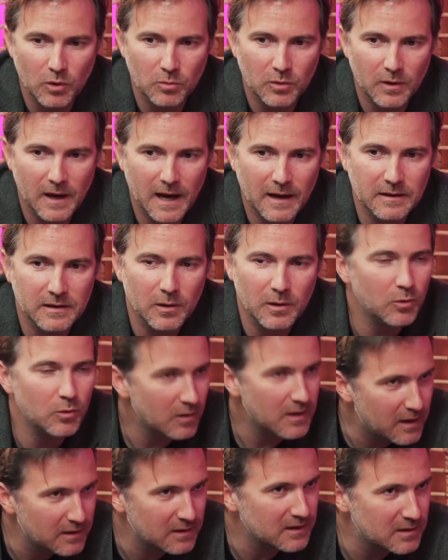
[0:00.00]
we had
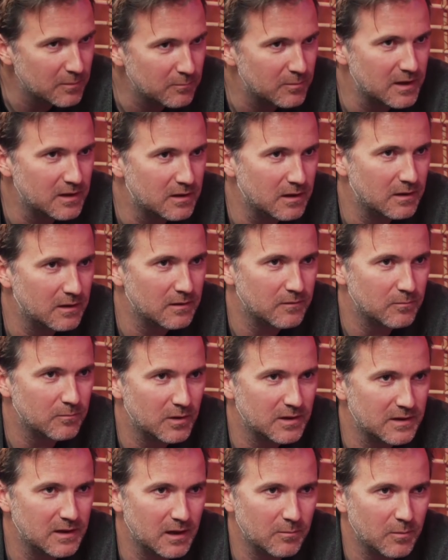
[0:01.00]
somewhat anticipated,
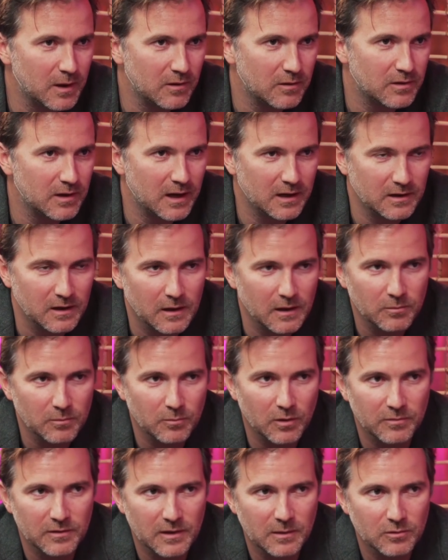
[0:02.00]
we said about data,
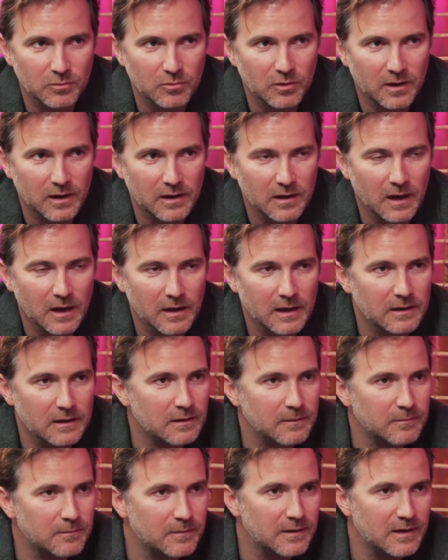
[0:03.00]
we've never really done
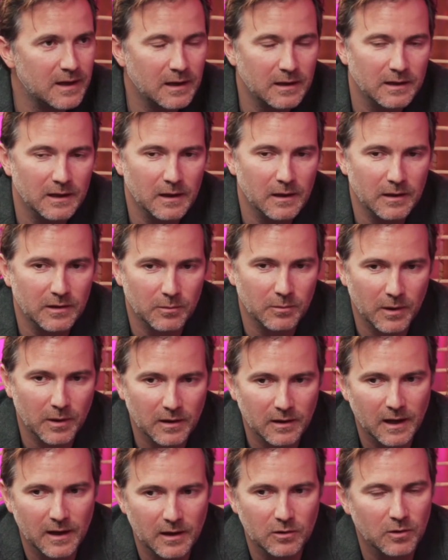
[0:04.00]
it. Data is a
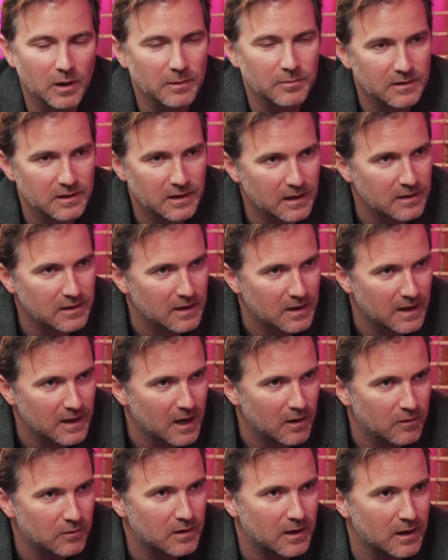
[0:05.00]
bit like gravity in the
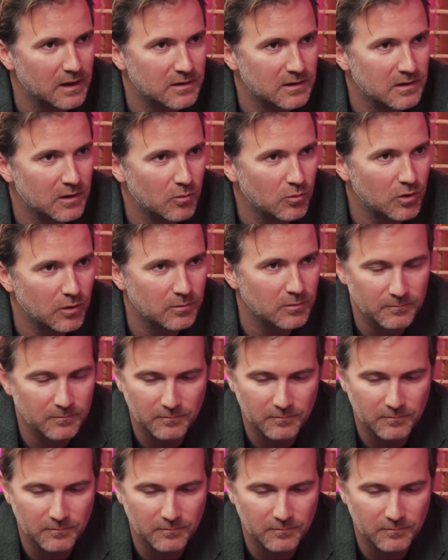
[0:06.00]
cloud, and so on.